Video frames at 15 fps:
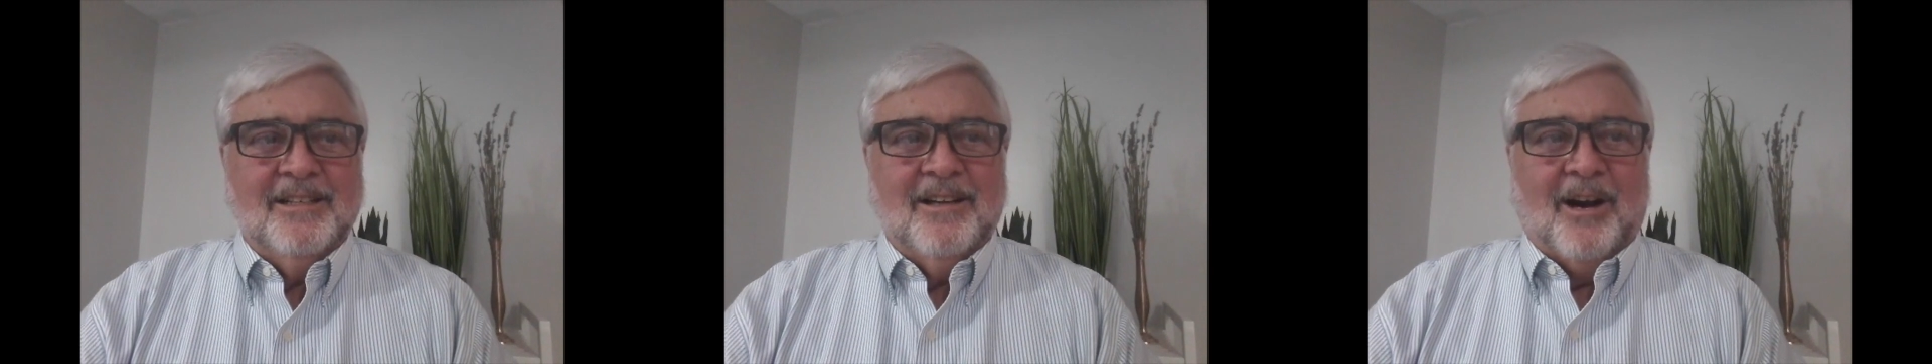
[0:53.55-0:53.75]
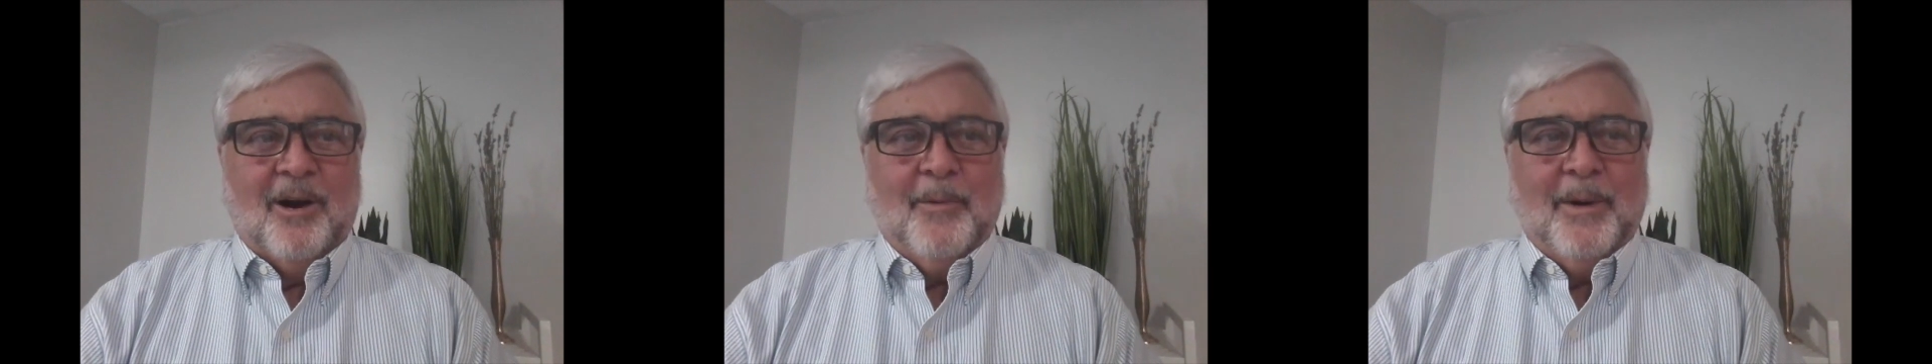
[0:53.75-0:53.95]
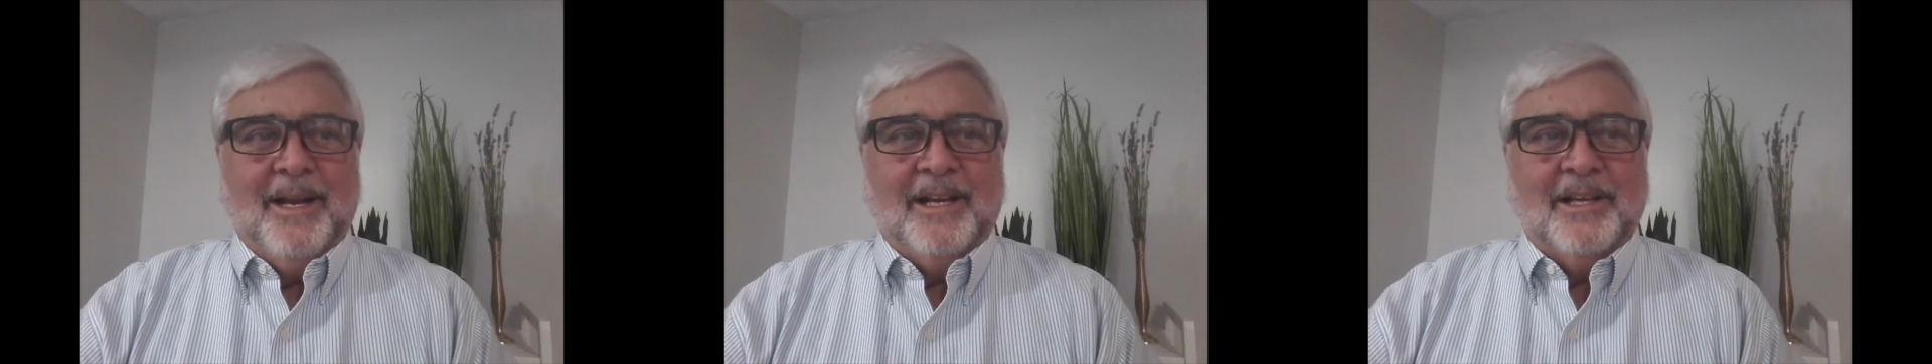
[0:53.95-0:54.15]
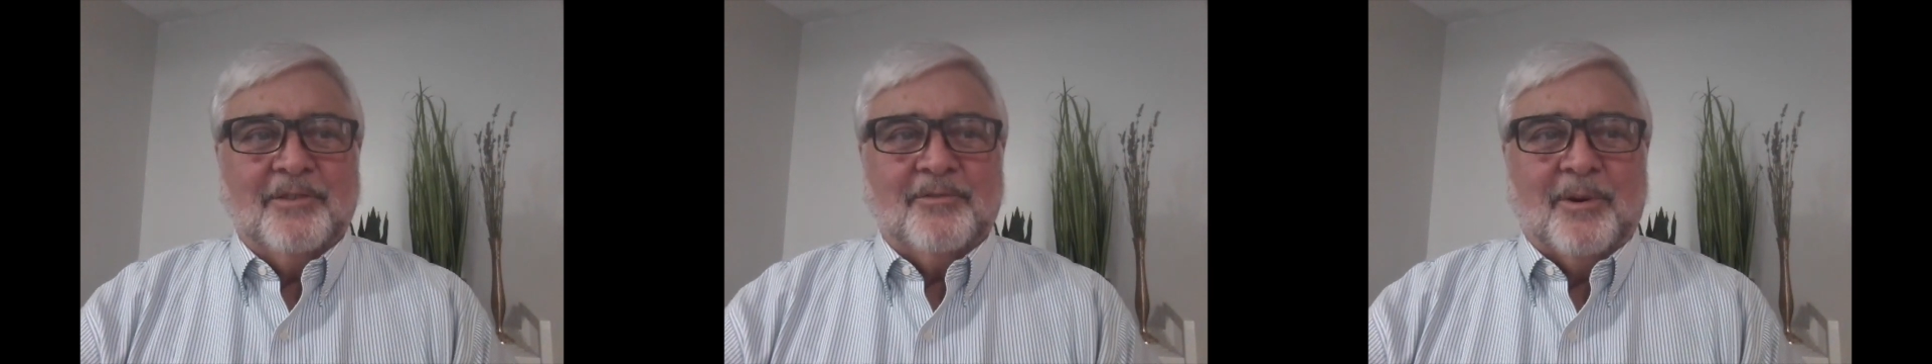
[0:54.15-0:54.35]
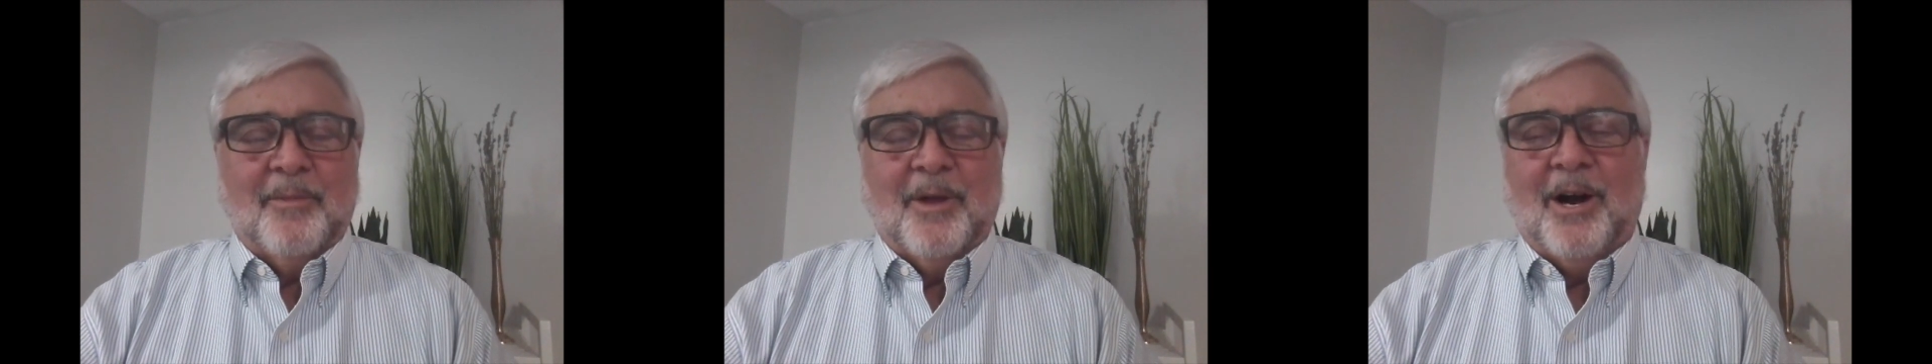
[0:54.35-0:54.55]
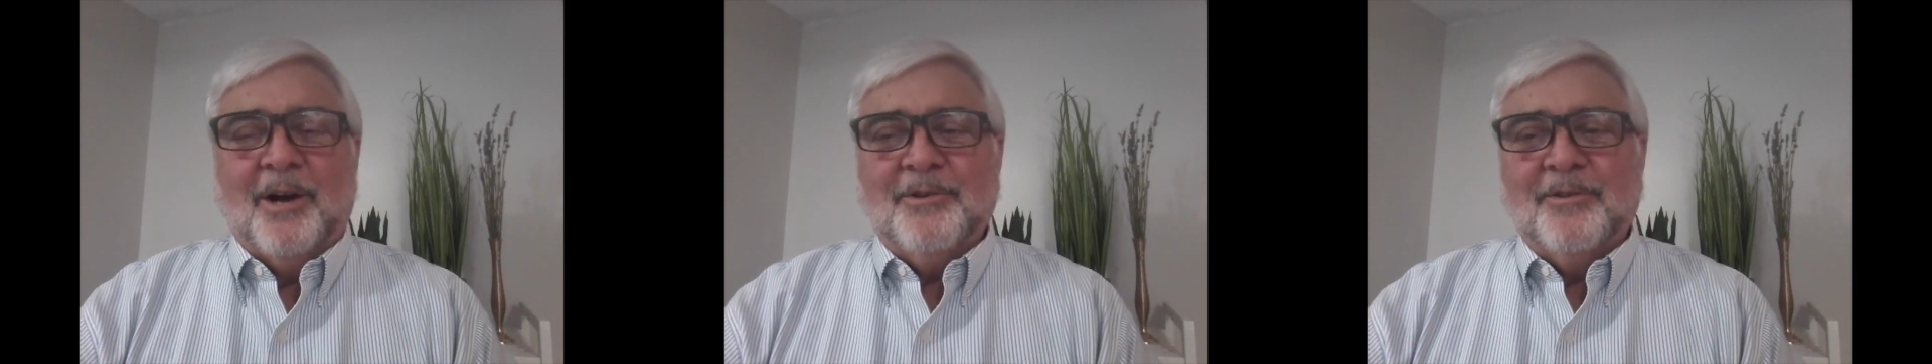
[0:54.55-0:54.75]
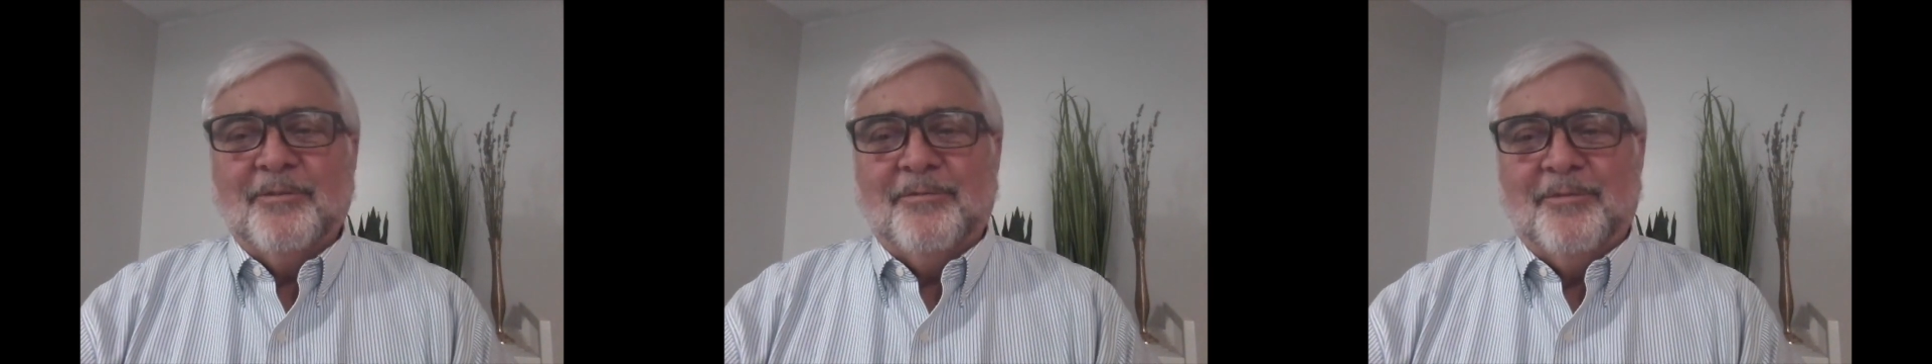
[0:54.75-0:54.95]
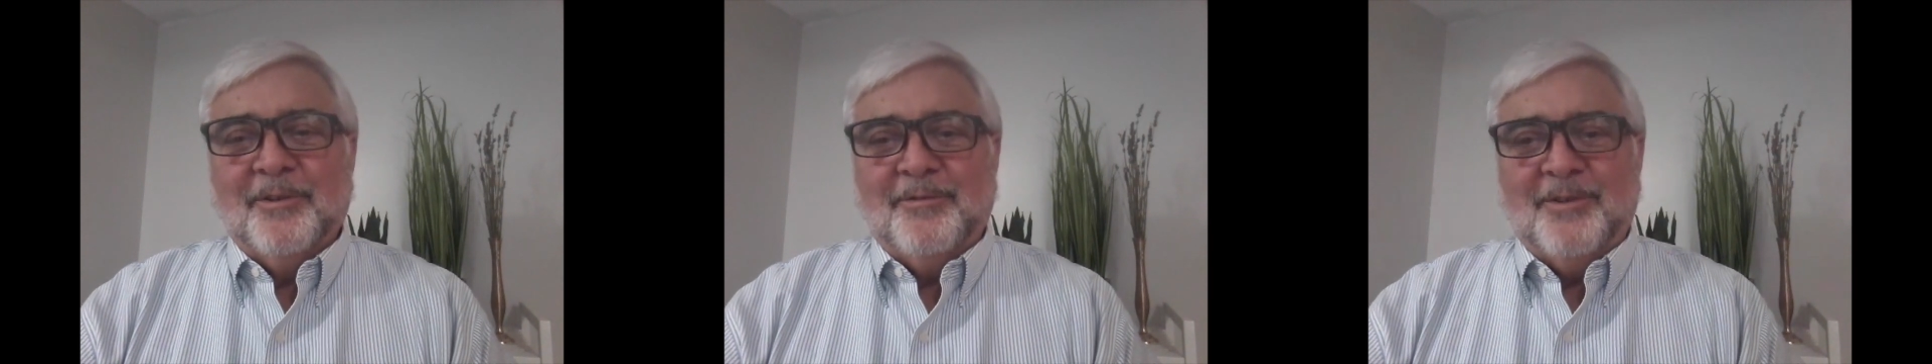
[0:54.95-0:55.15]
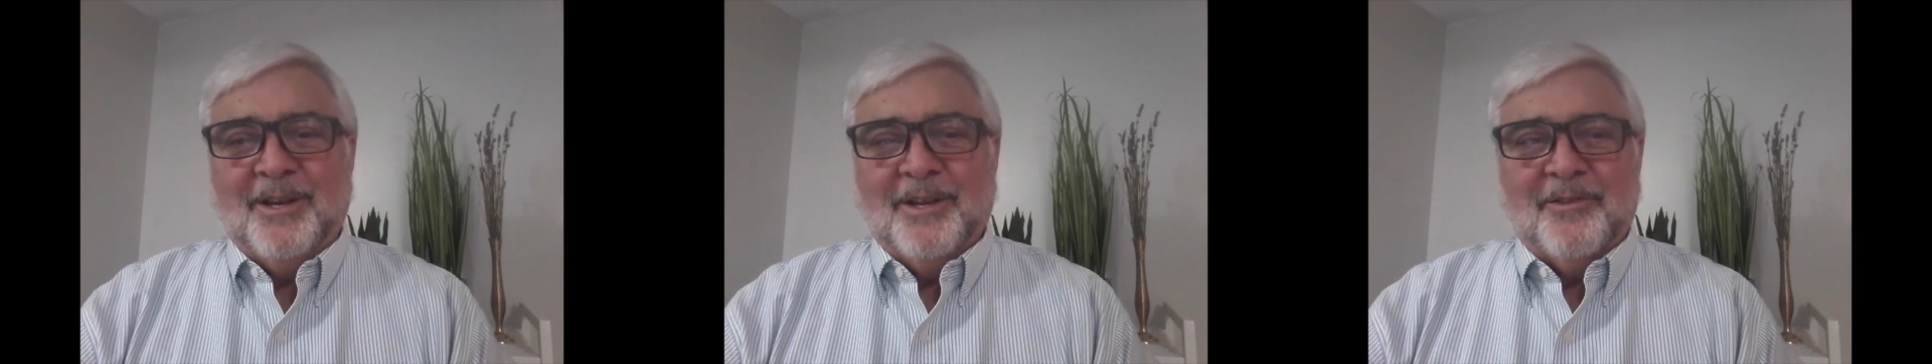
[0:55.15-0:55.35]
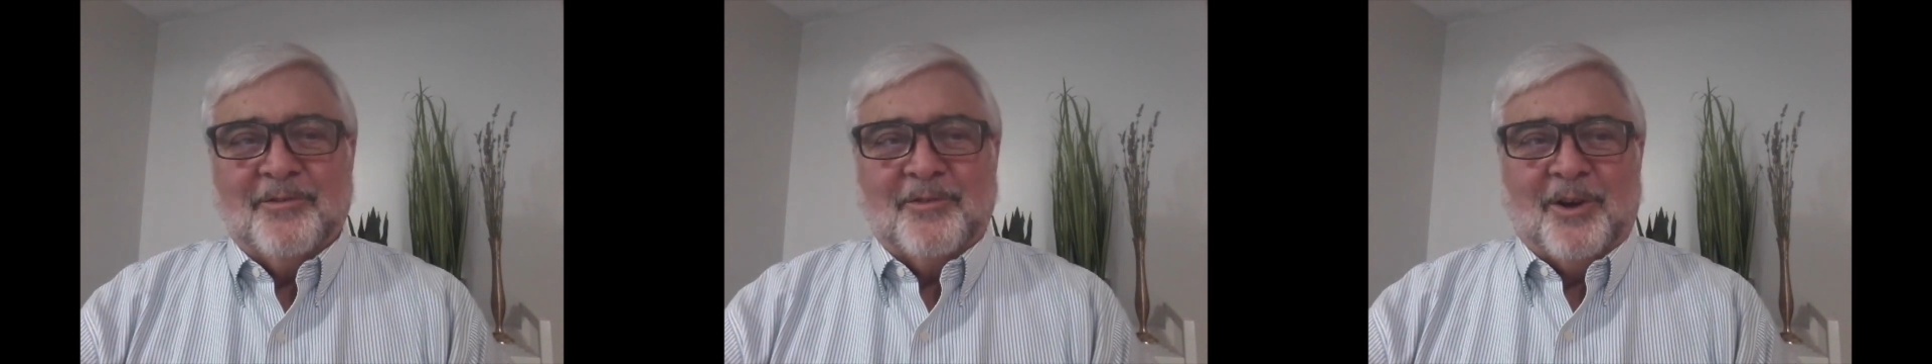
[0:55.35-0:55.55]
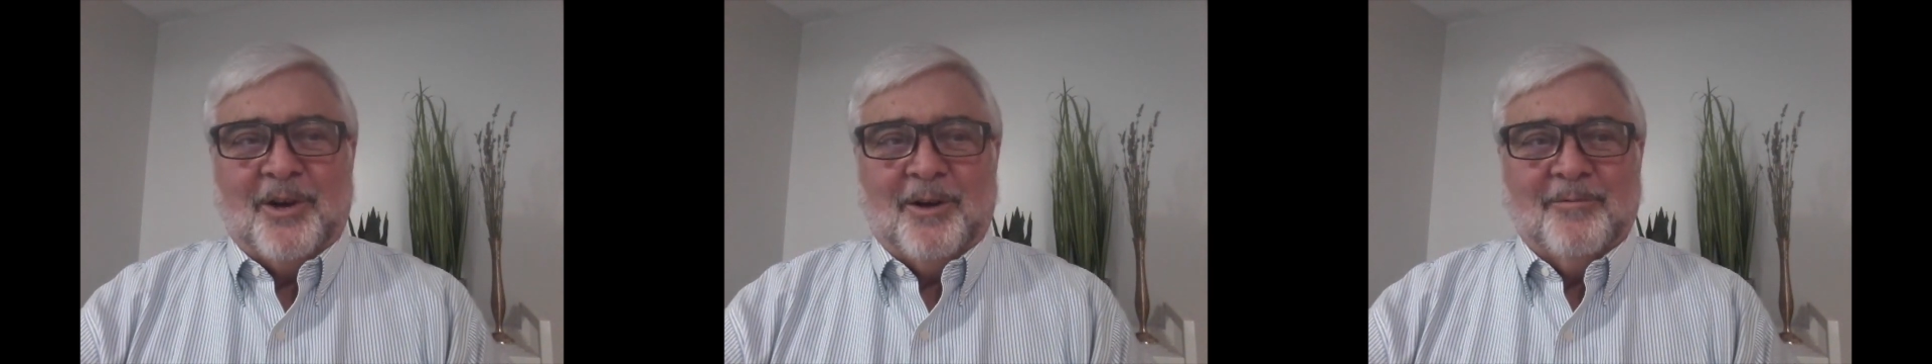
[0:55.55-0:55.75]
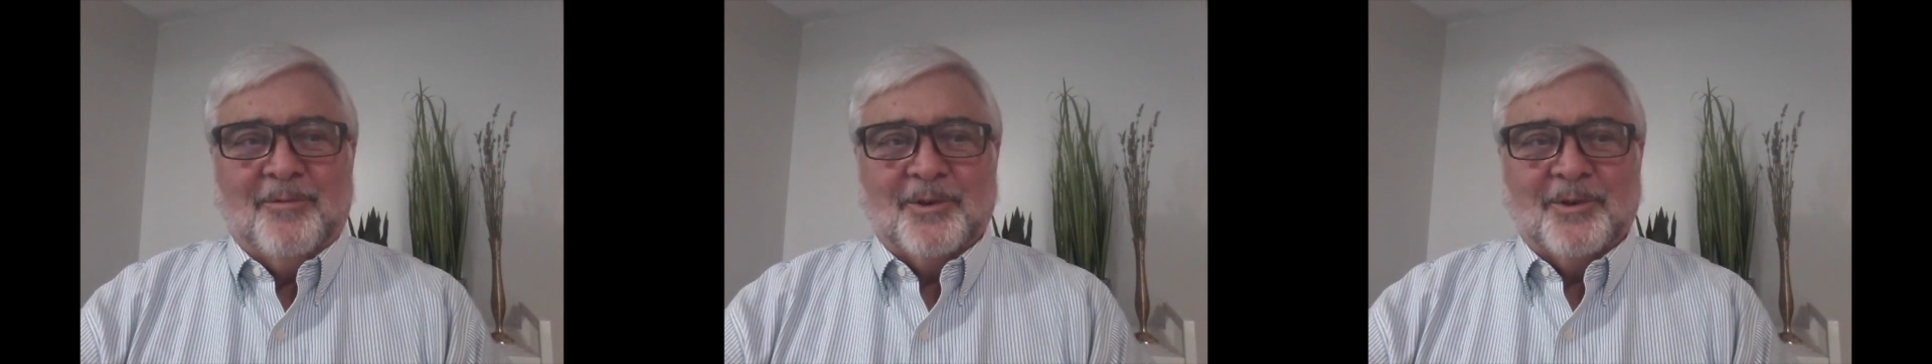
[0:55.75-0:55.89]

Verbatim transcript: Our reading is from the 150th Psalm,